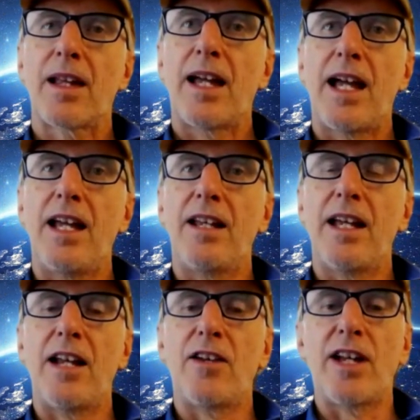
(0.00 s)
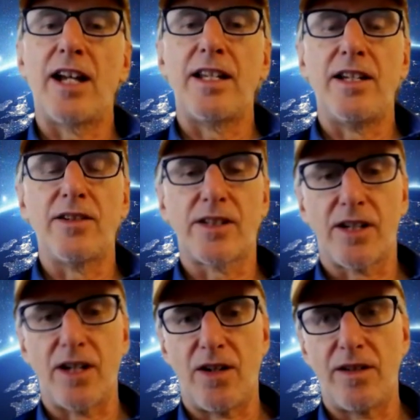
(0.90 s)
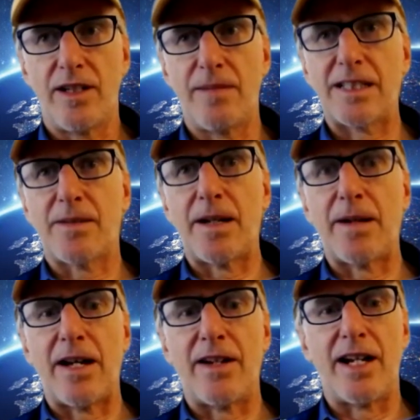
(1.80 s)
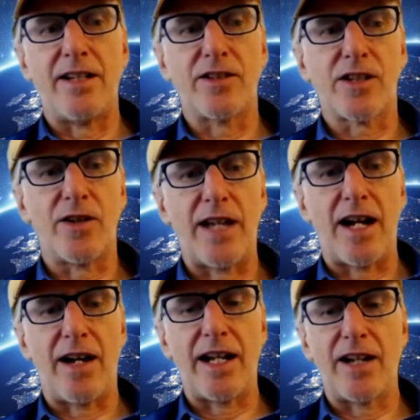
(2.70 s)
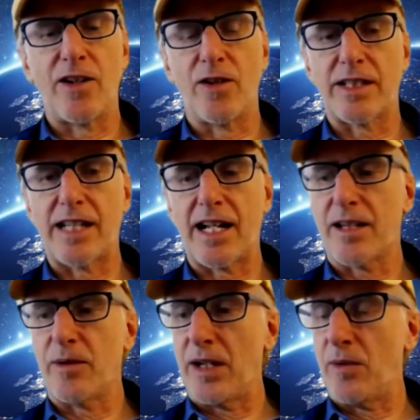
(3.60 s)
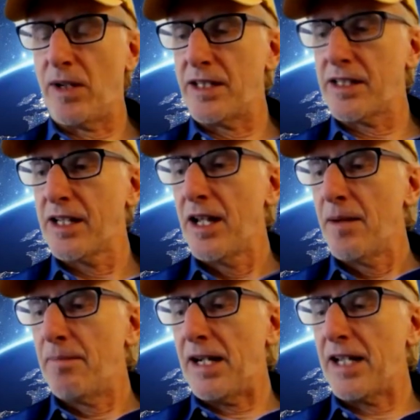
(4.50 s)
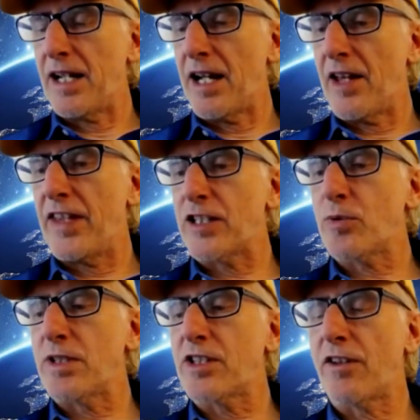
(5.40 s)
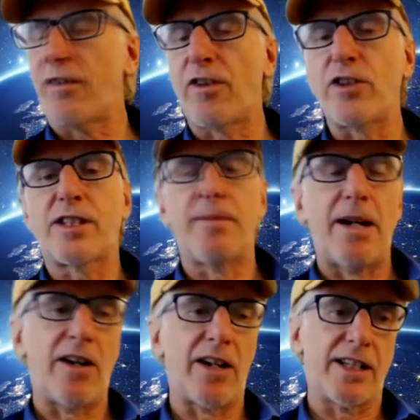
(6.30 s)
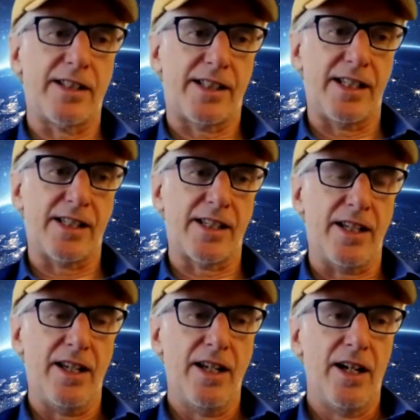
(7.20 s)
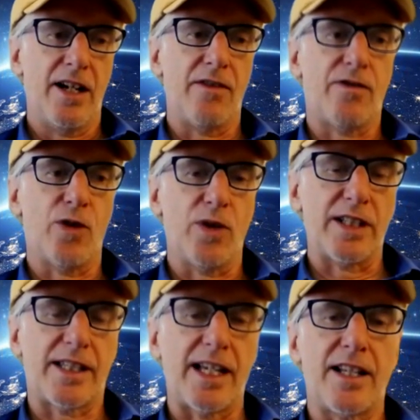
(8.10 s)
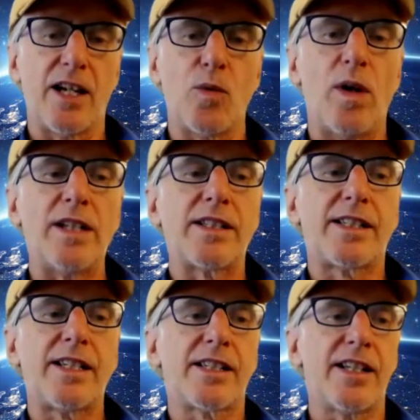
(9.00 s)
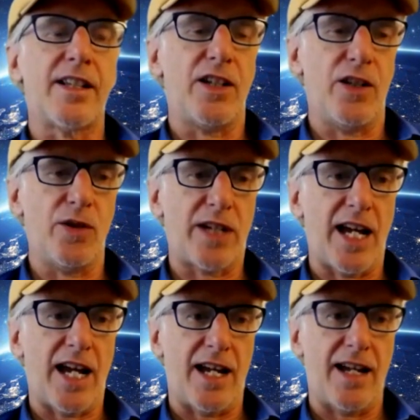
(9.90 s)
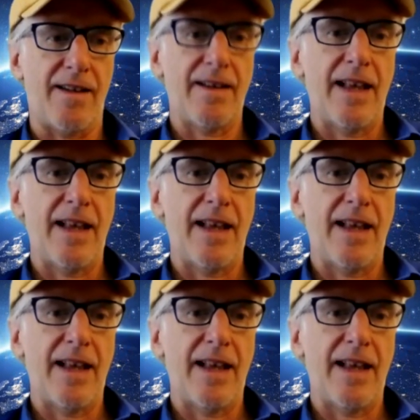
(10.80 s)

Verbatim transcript: eight eight or nine years ago. It must have been about nine years ago now. I, I don't know exactly when it was. But uh, this was the first American season of Fool Us. They had done one season in the UK.